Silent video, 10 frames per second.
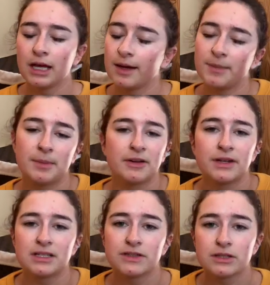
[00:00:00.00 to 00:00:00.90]
Made my
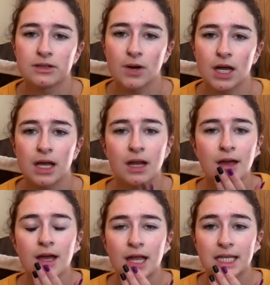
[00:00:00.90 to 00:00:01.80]
face feel so good.
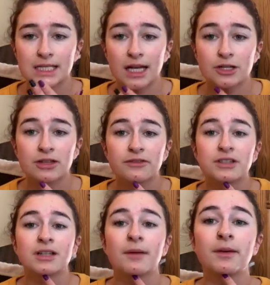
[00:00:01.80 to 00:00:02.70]
This is actually the first
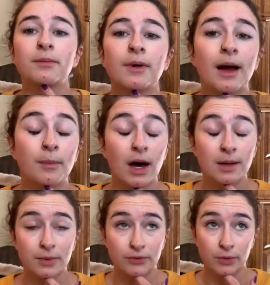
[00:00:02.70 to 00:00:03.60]
time I bought it
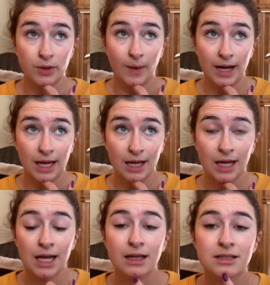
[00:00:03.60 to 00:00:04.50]
before the wedding,
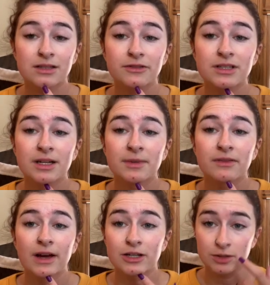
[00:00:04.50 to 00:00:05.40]
and this is the first time I've
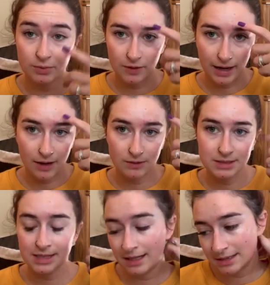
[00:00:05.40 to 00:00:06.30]
actually broke out
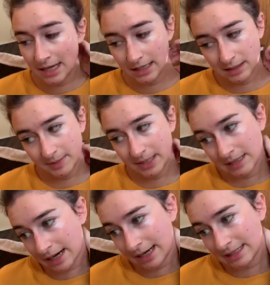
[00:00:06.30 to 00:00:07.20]
since, and it's because I
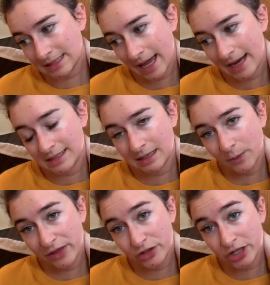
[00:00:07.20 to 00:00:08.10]
kind of slacked and the
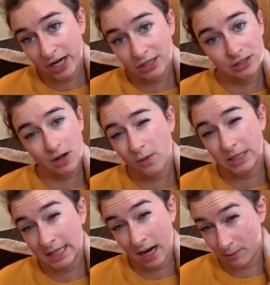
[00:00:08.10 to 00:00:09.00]
weather change is always
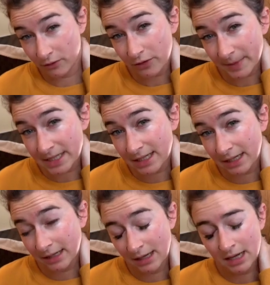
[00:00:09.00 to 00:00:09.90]
terrible for my
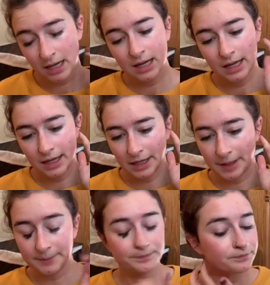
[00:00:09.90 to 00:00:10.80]
skin.
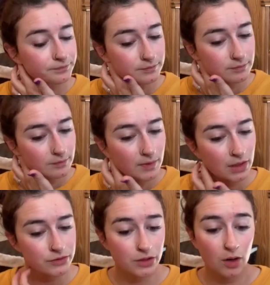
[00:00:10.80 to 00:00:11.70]

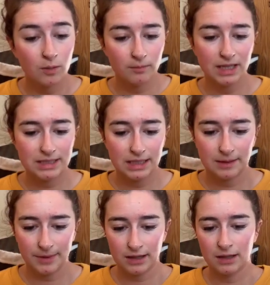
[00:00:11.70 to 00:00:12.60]
But it's getting
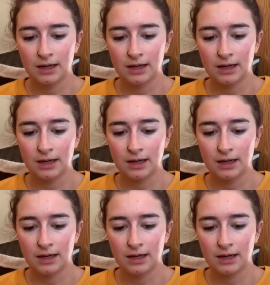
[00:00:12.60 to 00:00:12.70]
better.